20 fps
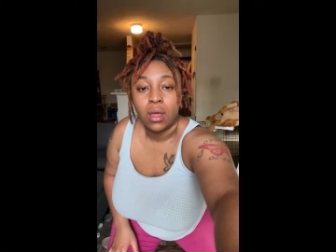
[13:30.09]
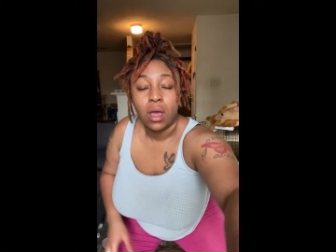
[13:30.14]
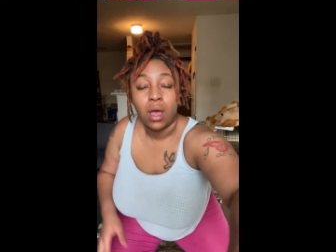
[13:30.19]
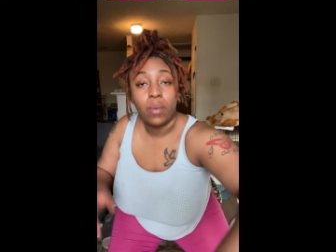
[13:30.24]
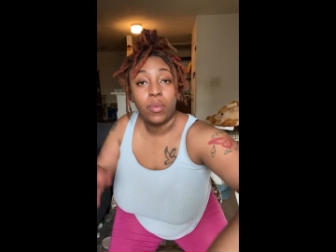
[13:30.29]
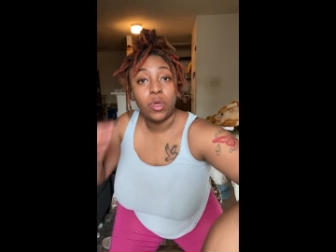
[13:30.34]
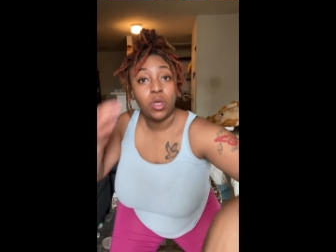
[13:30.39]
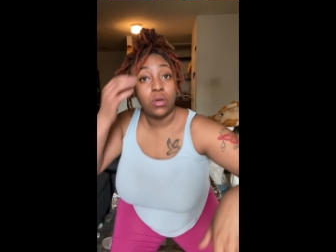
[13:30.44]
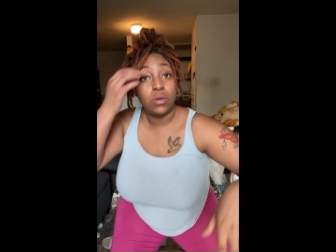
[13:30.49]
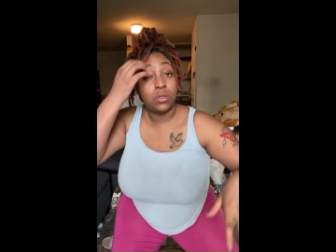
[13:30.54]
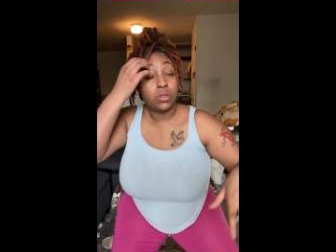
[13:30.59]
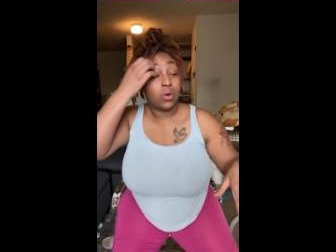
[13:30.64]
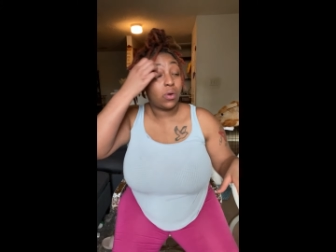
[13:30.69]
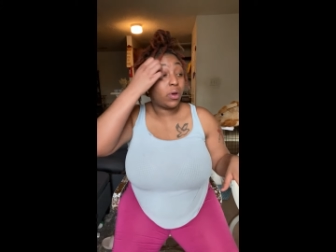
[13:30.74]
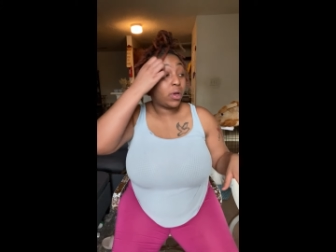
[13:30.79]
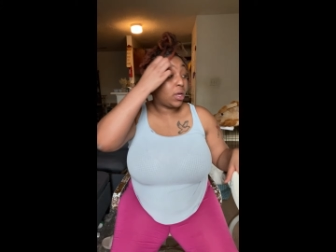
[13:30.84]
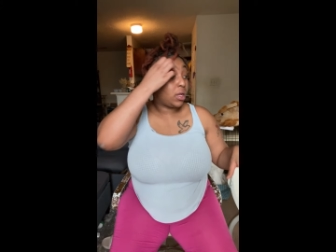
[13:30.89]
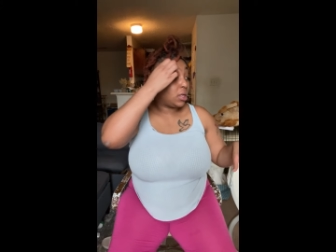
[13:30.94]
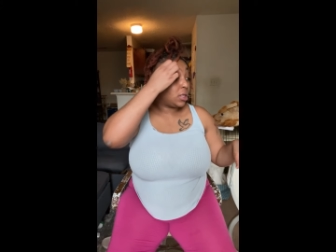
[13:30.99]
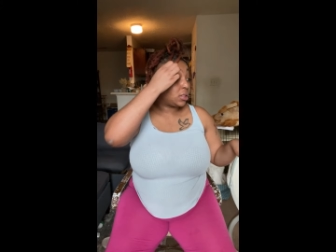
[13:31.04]
I'm gonna use
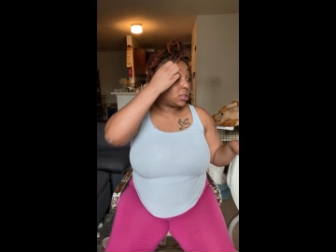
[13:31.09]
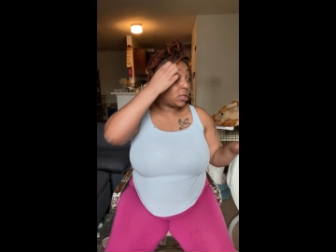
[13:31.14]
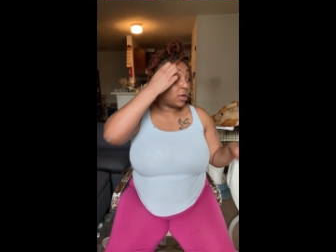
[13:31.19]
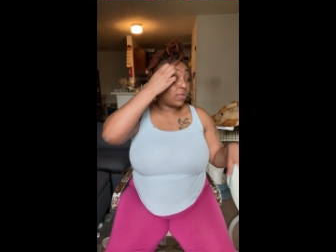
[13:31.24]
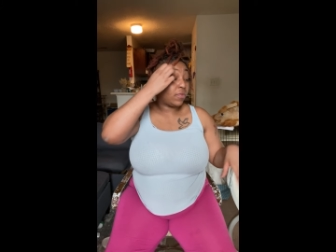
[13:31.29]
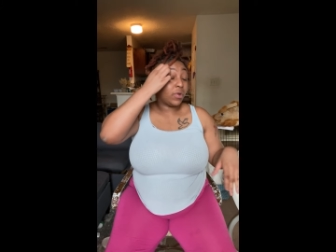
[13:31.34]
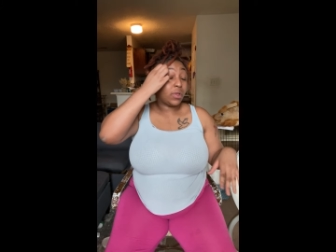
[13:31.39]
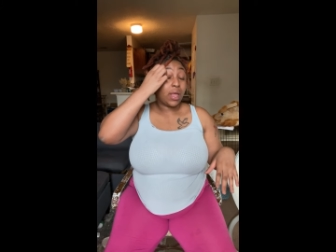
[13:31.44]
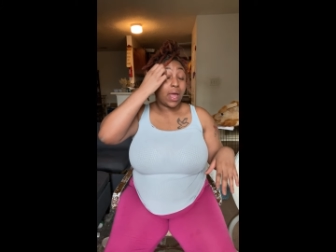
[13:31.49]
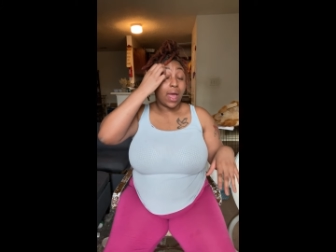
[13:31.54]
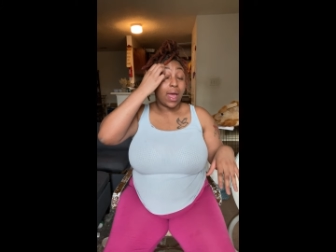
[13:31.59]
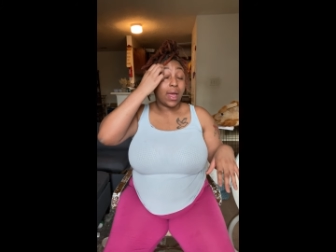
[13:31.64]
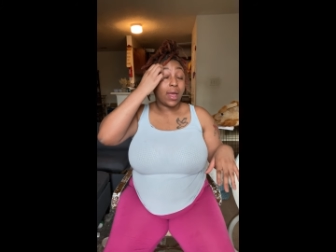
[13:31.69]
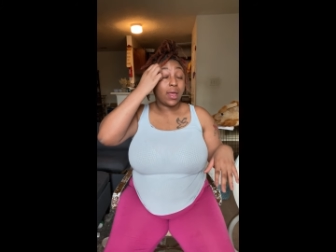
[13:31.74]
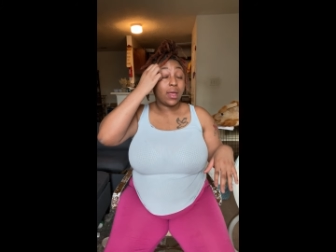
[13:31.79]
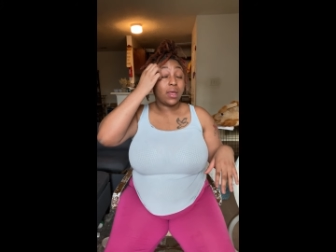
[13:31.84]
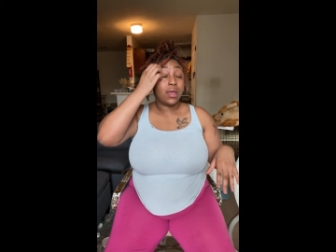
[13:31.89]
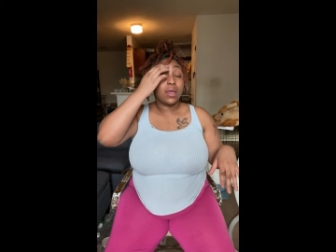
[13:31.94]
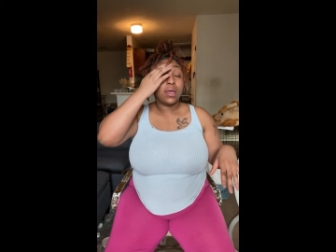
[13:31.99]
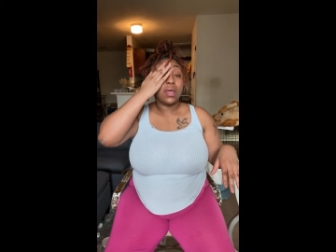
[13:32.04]
oil and stuff for that.
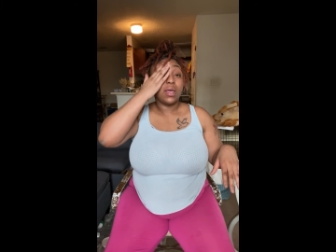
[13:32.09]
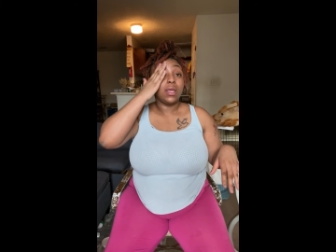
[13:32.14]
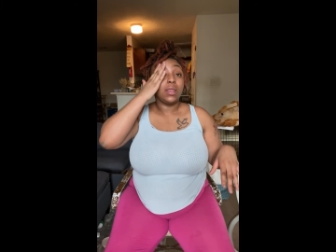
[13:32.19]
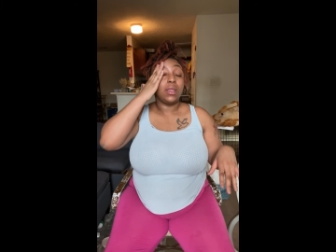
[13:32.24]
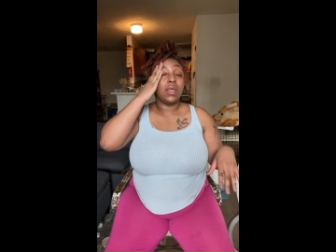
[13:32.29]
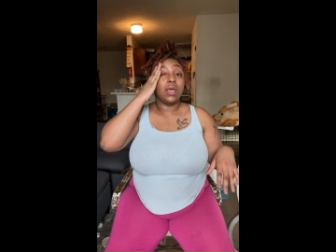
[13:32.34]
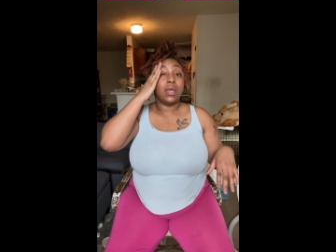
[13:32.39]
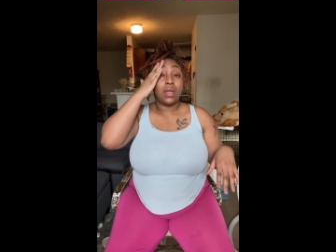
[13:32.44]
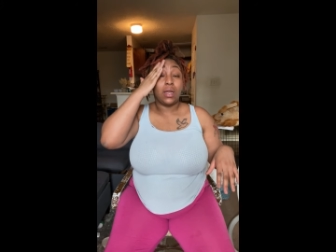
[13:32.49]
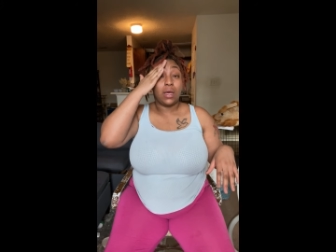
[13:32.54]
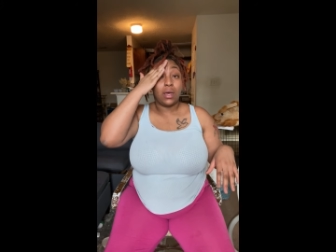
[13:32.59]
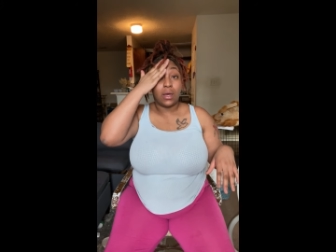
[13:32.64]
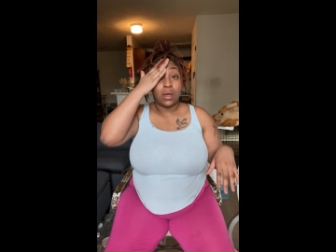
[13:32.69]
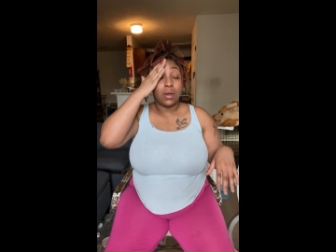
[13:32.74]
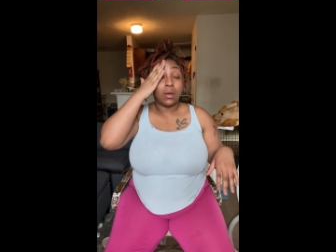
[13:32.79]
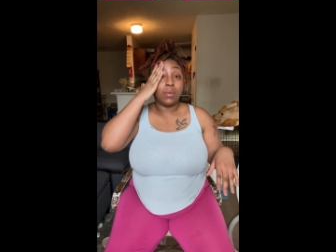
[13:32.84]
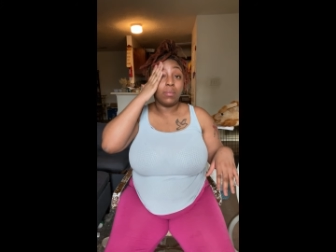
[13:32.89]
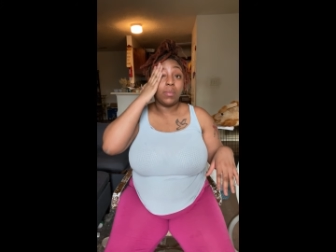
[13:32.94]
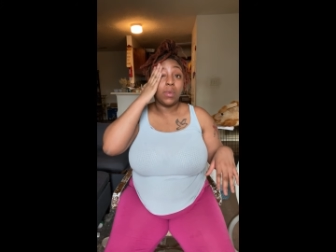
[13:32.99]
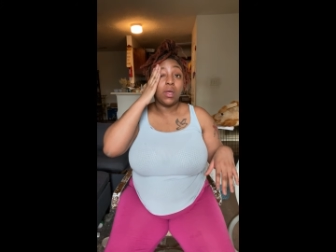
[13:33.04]
And then,
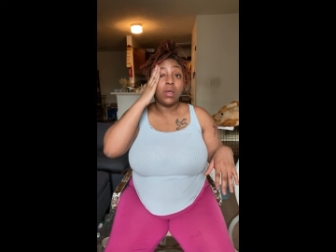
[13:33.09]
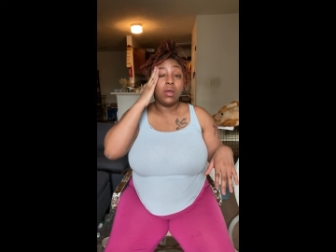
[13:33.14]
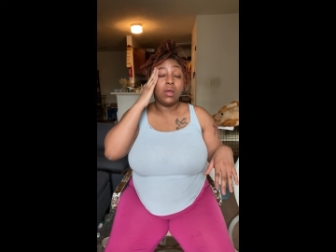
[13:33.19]
um,